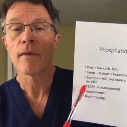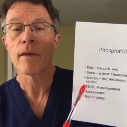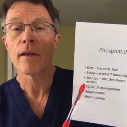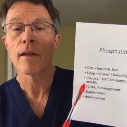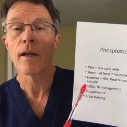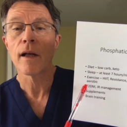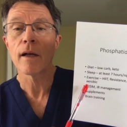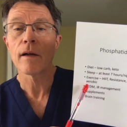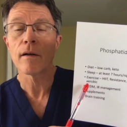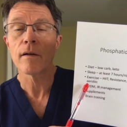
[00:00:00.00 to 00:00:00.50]

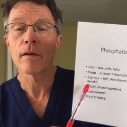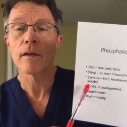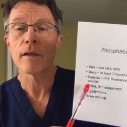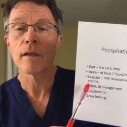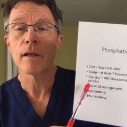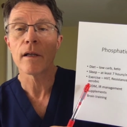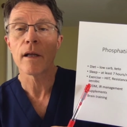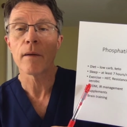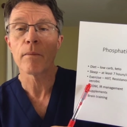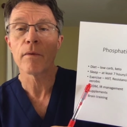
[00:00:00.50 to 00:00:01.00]
Not only
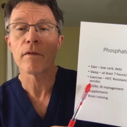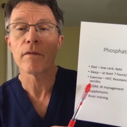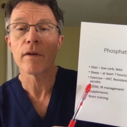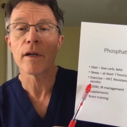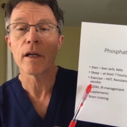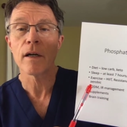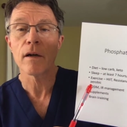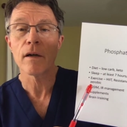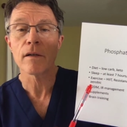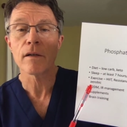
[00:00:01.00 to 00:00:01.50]
do they
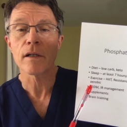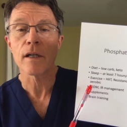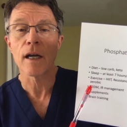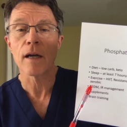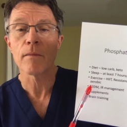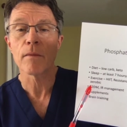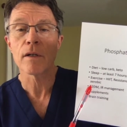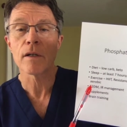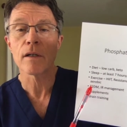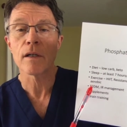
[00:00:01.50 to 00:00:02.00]
prevent
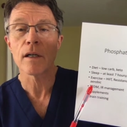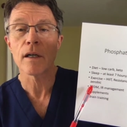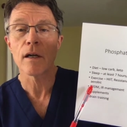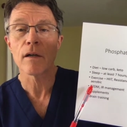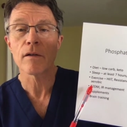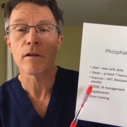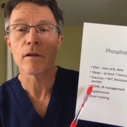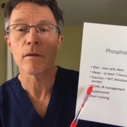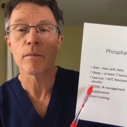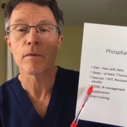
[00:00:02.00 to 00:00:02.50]
Alzheimer's, they
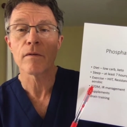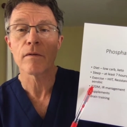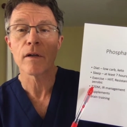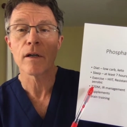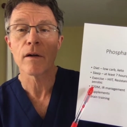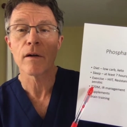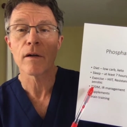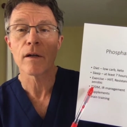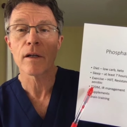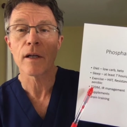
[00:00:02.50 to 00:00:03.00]
also
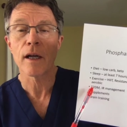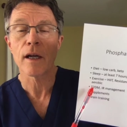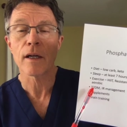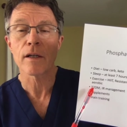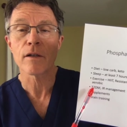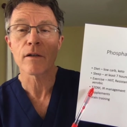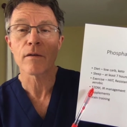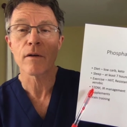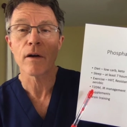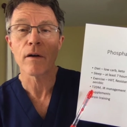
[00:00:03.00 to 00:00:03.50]
prevent heart attack
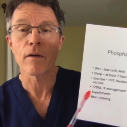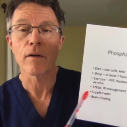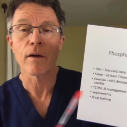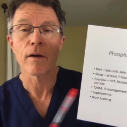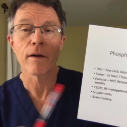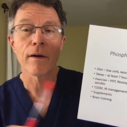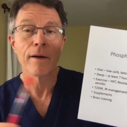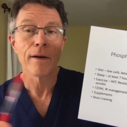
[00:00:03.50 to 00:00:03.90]
and stroke.